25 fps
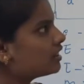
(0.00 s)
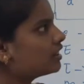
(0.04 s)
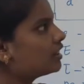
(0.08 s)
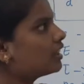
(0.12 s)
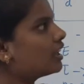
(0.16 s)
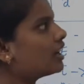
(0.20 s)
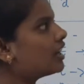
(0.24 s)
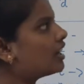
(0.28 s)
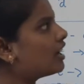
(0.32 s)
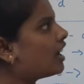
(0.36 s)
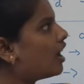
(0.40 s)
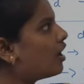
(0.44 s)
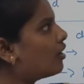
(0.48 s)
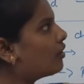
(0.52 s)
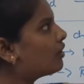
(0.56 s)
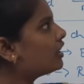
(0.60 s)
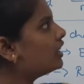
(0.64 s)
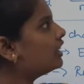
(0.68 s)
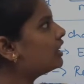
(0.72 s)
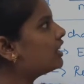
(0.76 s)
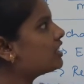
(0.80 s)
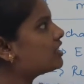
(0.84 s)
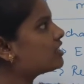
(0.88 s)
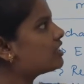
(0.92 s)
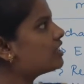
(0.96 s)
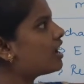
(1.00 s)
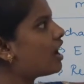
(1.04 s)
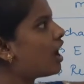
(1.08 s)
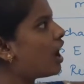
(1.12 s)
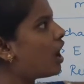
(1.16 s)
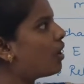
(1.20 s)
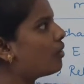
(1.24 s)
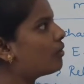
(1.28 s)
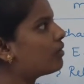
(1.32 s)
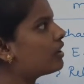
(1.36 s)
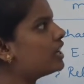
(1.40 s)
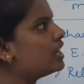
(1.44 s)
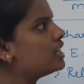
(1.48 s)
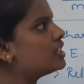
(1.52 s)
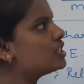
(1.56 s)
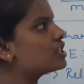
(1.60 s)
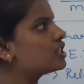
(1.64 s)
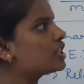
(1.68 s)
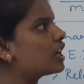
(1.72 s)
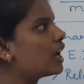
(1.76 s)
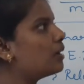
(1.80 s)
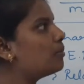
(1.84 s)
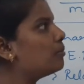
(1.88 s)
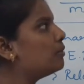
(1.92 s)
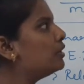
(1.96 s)
is the average
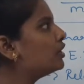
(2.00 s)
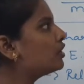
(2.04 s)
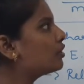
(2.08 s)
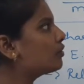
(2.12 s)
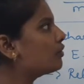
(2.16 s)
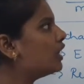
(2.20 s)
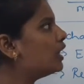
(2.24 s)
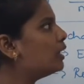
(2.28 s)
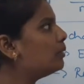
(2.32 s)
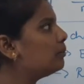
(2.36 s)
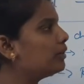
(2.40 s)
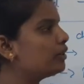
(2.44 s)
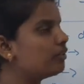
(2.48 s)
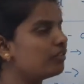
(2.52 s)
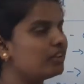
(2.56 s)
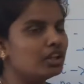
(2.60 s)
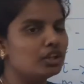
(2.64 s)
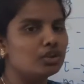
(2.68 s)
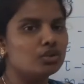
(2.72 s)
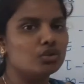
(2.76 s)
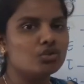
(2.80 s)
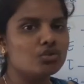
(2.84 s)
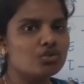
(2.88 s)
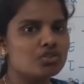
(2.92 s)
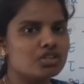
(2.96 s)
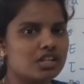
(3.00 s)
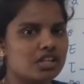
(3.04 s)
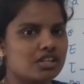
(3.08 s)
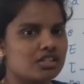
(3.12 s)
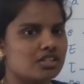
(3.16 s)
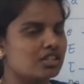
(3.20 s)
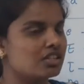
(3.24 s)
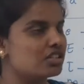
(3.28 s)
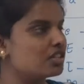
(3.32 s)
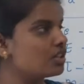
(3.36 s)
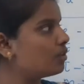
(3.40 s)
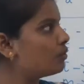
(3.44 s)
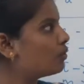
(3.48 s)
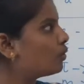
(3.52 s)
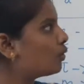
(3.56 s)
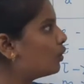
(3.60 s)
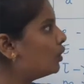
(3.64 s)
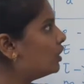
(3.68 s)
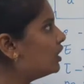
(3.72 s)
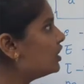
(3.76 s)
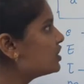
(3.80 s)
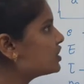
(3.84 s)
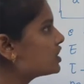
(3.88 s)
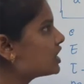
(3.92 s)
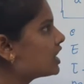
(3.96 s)
time interval between two successive
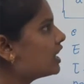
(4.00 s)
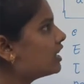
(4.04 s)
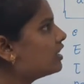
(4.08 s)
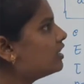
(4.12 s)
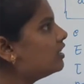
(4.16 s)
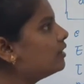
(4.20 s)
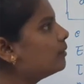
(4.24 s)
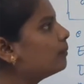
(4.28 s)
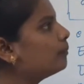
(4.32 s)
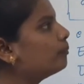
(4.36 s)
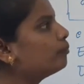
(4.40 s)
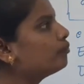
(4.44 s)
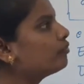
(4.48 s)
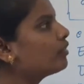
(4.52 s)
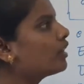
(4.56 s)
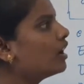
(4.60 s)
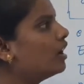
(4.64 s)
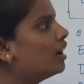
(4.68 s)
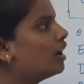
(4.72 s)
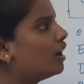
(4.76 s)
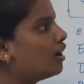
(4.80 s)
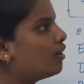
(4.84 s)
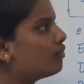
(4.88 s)
collision of